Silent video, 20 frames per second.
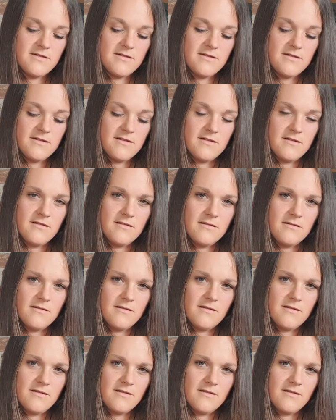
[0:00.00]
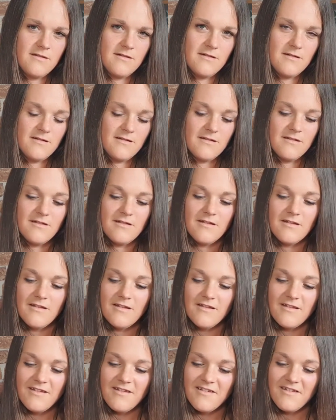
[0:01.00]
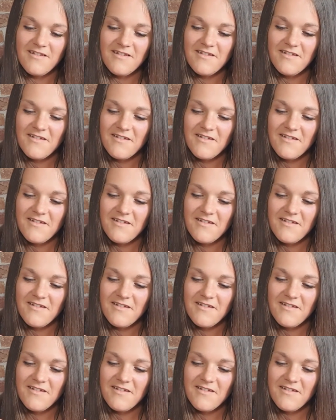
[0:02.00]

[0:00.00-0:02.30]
(no one is talking)